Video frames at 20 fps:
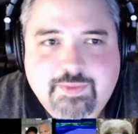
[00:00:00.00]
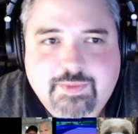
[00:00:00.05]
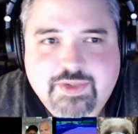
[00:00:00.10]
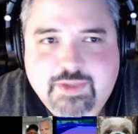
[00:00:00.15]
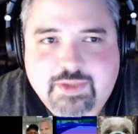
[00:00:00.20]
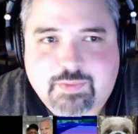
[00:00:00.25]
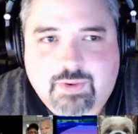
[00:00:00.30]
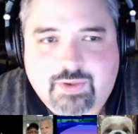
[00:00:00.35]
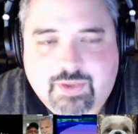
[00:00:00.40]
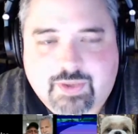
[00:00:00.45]

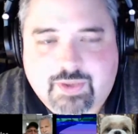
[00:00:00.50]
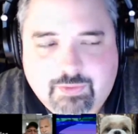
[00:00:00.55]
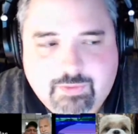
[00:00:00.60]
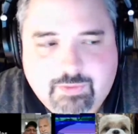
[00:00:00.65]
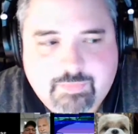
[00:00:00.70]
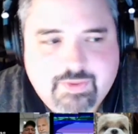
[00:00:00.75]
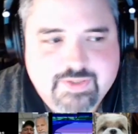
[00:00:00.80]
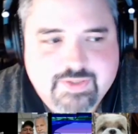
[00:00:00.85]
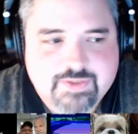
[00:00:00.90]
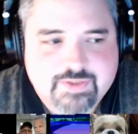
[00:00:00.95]
about going
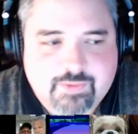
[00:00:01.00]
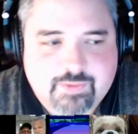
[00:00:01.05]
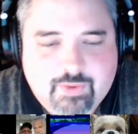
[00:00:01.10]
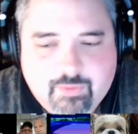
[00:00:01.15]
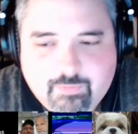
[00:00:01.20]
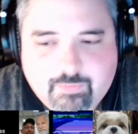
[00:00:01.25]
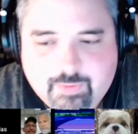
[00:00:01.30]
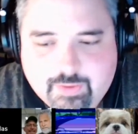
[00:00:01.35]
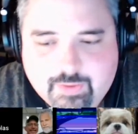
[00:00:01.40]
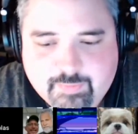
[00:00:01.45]
because I'm going
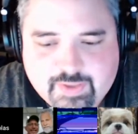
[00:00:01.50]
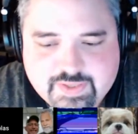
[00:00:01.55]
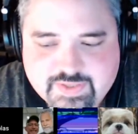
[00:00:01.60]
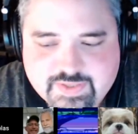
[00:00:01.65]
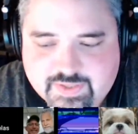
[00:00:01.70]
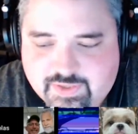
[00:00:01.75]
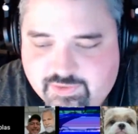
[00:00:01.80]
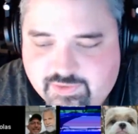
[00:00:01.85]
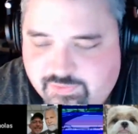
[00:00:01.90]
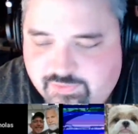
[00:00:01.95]
by
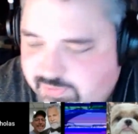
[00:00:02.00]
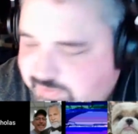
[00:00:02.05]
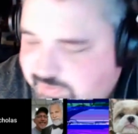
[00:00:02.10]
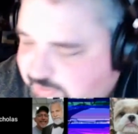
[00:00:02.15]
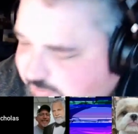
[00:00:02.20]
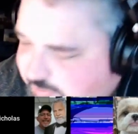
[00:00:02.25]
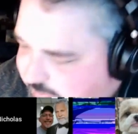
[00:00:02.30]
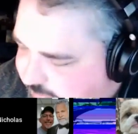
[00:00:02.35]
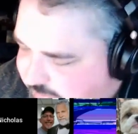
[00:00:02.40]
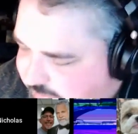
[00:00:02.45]
myself.
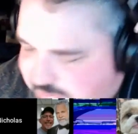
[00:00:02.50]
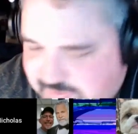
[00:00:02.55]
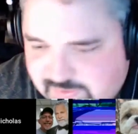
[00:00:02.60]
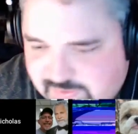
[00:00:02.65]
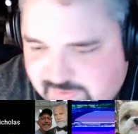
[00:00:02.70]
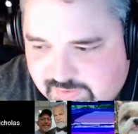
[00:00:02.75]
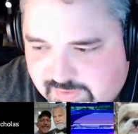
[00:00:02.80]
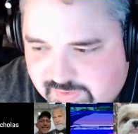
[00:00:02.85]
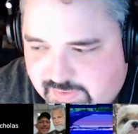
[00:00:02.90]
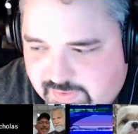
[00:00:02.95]

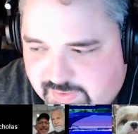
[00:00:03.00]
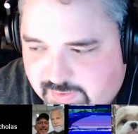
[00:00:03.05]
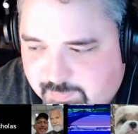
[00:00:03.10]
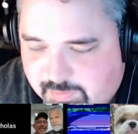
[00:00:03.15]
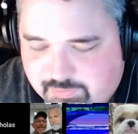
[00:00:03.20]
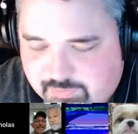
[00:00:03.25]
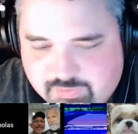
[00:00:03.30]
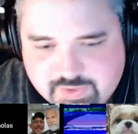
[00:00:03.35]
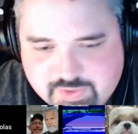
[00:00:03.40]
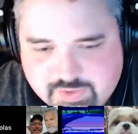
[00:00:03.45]
My
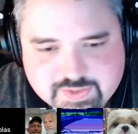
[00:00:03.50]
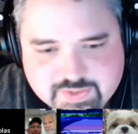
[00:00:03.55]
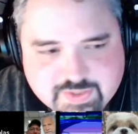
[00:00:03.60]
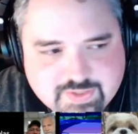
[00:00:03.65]
friends could